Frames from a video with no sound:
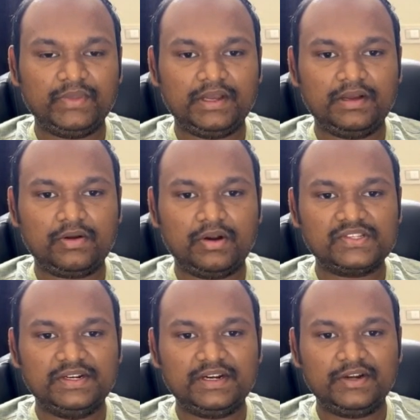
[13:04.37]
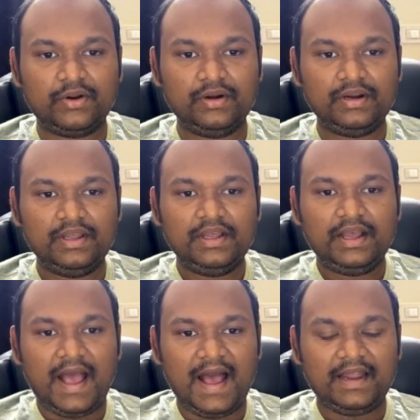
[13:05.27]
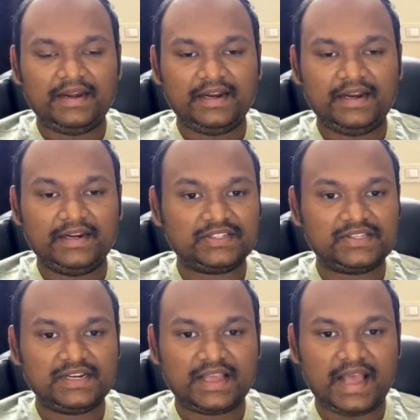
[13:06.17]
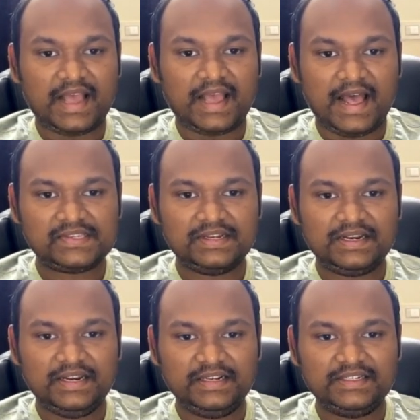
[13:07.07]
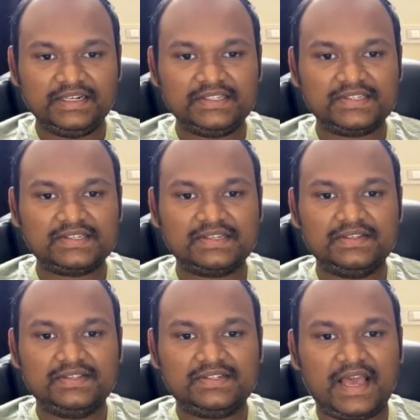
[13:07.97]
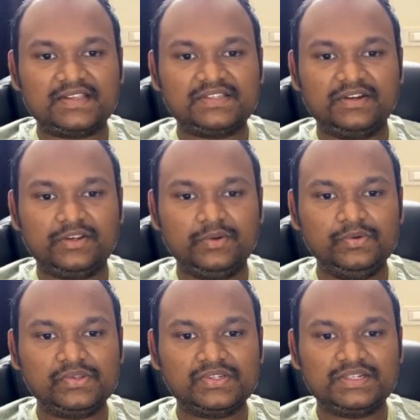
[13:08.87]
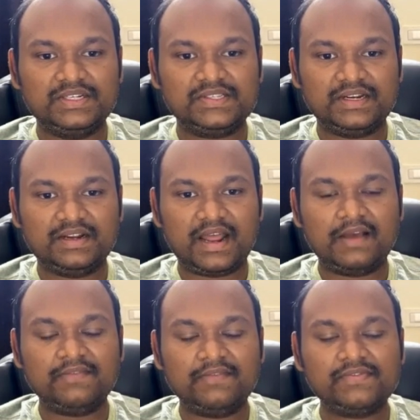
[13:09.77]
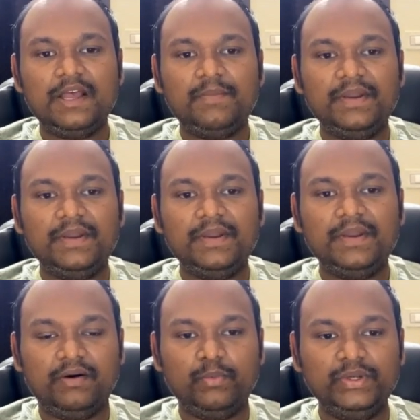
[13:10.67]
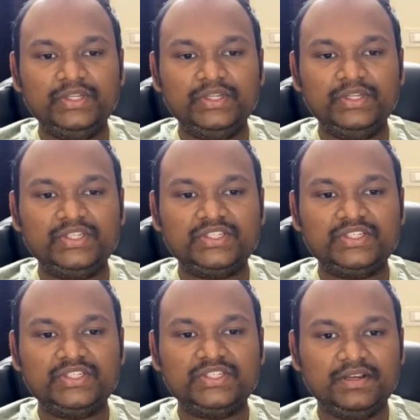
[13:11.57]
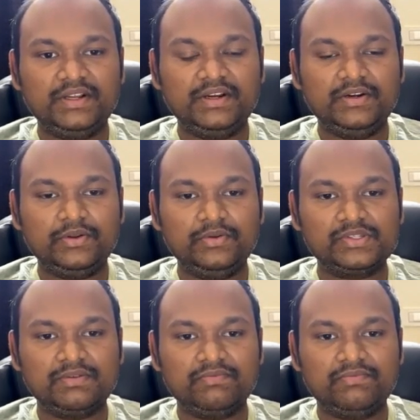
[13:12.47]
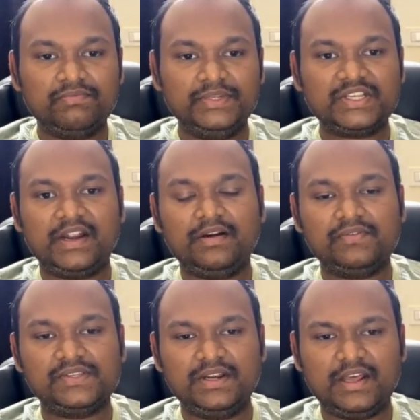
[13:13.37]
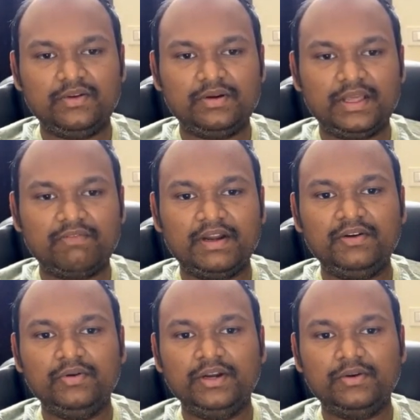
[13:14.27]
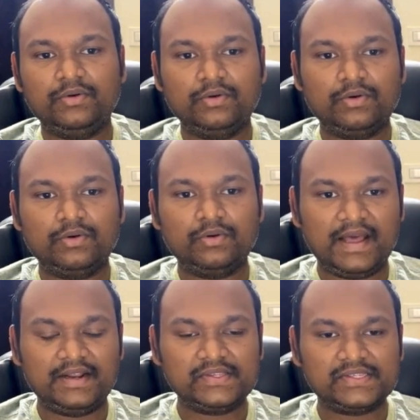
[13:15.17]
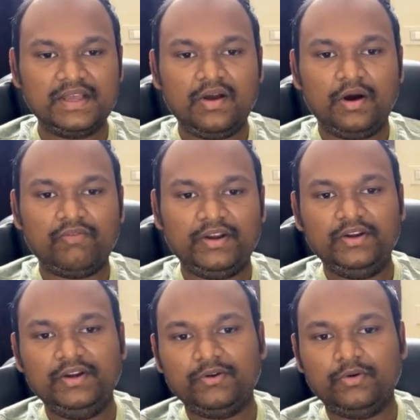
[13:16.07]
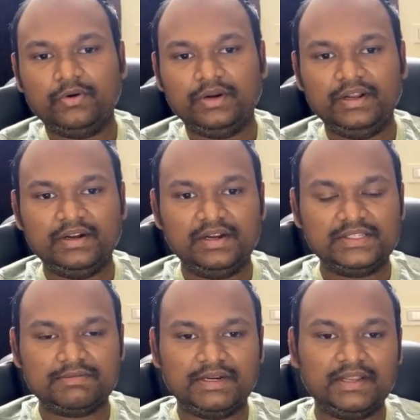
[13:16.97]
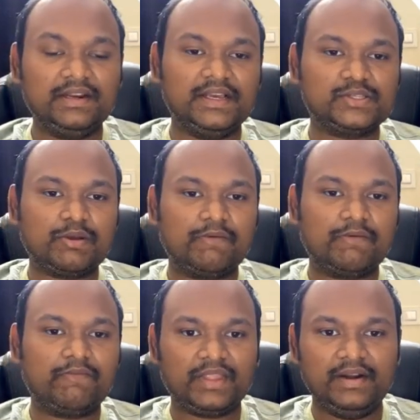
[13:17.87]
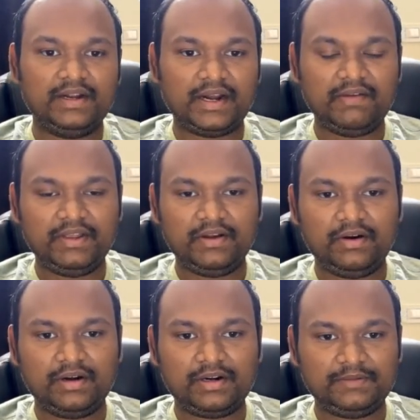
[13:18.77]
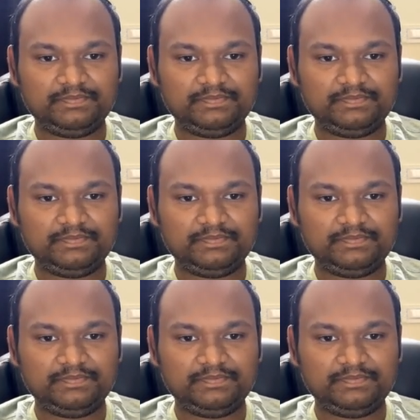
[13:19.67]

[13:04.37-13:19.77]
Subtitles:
concentrate on data structures like arrays, linked lists, stacks and queues, trees and graphs, meaning like which data structure we need to use in which kind of scenario, like when you need to go to arrays or when you need to go to linked lists, when in case of retrieving or